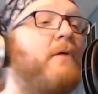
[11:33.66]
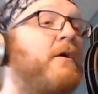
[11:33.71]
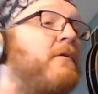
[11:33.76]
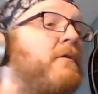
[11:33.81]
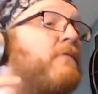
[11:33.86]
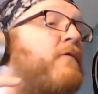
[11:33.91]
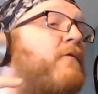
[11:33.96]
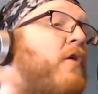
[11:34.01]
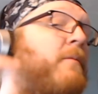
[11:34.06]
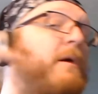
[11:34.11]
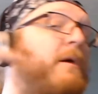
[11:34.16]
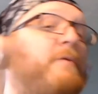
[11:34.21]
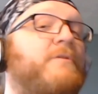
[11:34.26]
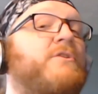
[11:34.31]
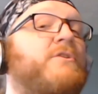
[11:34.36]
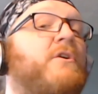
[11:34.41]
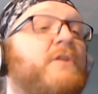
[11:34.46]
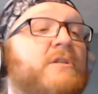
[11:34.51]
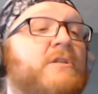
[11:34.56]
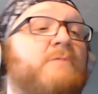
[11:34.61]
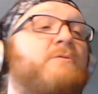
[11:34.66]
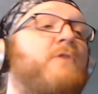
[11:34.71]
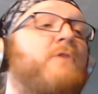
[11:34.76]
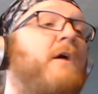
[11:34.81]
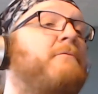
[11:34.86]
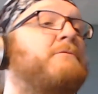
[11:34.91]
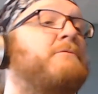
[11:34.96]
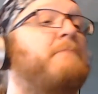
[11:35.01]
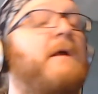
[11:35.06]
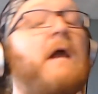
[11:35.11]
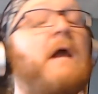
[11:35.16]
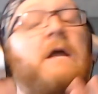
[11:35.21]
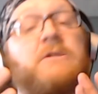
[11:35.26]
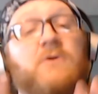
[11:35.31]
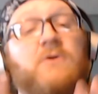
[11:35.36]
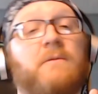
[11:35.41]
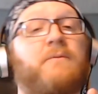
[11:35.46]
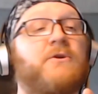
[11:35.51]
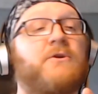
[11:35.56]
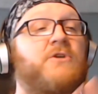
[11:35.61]
button. For all my returning subscribers, man, I
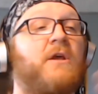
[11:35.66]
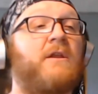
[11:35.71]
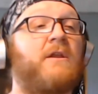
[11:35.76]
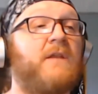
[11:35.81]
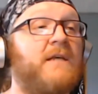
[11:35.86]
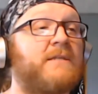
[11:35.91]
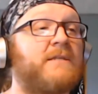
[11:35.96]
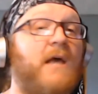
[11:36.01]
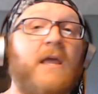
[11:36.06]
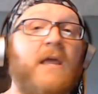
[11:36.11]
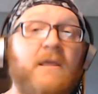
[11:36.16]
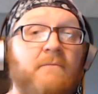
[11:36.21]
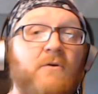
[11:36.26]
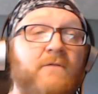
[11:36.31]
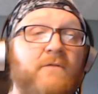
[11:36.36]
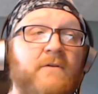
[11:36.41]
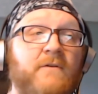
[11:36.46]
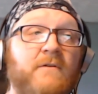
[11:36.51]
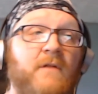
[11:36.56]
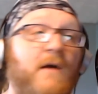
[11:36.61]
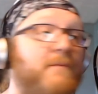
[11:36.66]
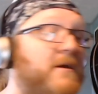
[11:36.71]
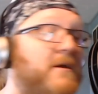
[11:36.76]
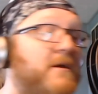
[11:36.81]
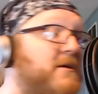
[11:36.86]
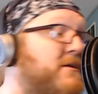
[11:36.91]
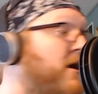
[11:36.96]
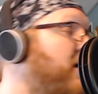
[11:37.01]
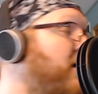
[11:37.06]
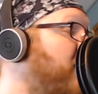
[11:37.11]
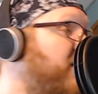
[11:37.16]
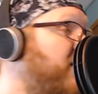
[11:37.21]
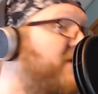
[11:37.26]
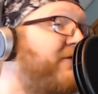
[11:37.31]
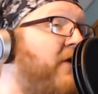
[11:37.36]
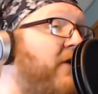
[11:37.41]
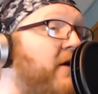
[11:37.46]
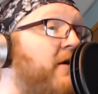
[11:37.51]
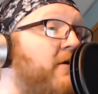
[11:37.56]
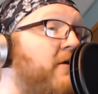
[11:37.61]
do appreciate it. Yes, I am moving a lot because it's
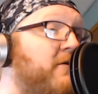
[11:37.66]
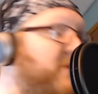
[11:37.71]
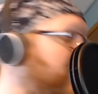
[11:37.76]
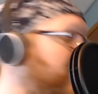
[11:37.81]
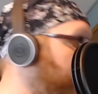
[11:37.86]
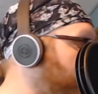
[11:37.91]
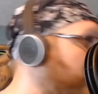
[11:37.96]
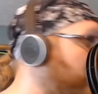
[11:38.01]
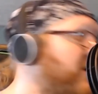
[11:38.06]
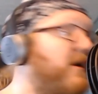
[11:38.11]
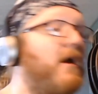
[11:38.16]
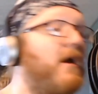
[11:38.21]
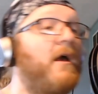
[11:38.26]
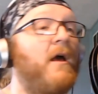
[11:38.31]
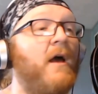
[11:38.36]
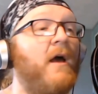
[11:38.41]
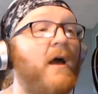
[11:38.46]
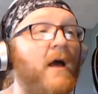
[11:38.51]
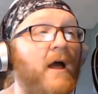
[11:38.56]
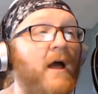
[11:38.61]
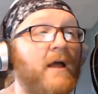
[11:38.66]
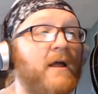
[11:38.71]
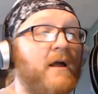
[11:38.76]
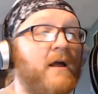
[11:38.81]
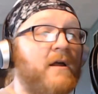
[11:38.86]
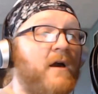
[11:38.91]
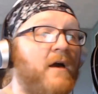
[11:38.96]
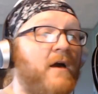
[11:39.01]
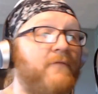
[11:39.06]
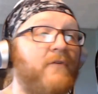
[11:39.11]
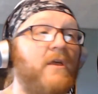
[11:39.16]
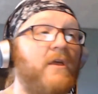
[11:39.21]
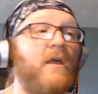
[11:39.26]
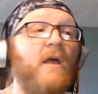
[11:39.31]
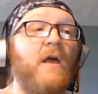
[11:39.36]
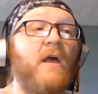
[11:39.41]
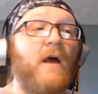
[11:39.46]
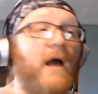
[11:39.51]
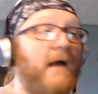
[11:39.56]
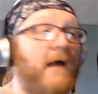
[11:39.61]
fucking early in the morning. I got coffee.
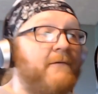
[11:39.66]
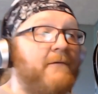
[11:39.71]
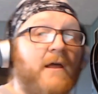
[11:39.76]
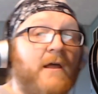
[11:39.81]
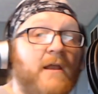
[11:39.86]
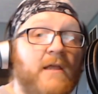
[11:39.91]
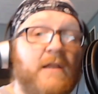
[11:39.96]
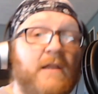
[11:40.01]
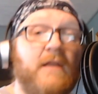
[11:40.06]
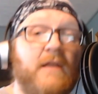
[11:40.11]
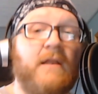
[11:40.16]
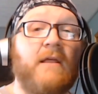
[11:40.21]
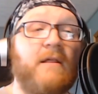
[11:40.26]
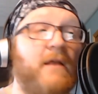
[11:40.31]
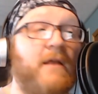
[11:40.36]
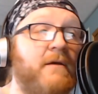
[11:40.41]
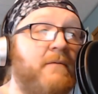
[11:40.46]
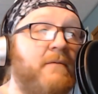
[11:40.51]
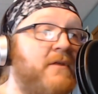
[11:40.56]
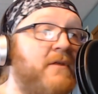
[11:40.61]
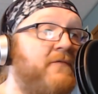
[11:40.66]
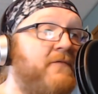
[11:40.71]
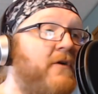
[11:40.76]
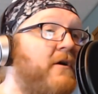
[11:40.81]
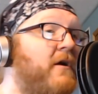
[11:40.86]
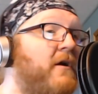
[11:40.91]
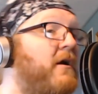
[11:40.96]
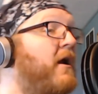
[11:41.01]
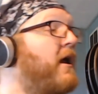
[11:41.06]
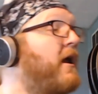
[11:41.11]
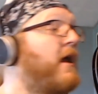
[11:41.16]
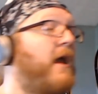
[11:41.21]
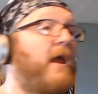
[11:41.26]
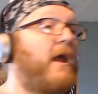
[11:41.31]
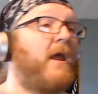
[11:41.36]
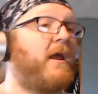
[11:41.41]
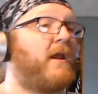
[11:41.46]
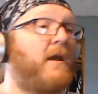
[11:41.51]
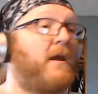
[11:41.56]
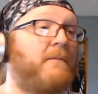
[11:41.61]
I've got ADD like a motherfucker.
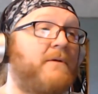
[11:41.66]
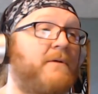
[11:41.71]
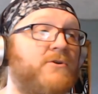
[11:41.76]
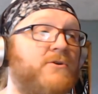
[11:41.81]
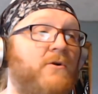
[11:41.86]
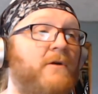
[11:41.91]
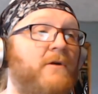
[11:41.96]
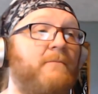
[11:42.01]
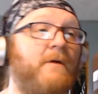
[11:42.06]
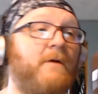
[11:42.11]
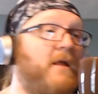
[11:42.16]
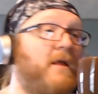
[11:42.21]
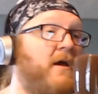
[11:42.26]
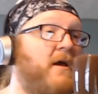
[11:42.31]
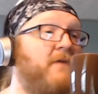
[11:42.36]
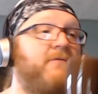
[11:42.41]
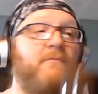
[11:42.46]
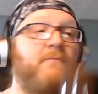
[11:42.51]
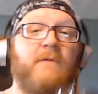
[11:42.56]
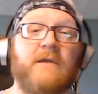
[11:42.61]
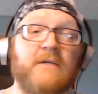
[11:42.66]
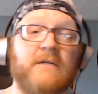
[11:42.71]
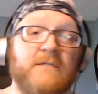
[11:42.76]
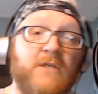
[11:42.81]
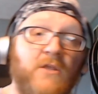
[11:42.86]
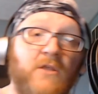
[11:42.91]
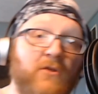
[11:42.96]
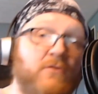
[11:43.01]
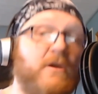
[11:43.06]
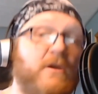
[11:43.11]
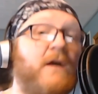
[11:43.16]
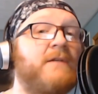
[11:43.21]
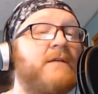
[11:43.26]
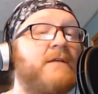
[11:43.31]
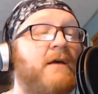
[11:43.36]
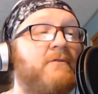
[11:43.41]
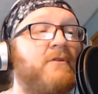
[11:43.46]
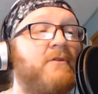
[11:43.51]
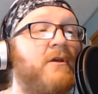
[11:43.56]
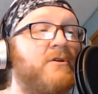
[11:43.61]
And I'm enjoying my life because you guys
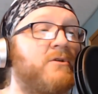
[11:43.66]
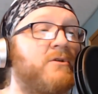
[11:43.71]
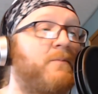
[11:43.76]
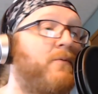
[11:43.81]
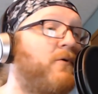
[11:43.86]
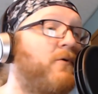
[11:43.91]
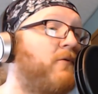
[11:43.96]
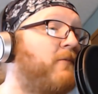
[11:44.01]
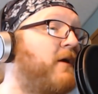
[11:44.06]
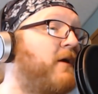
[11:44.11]
out there support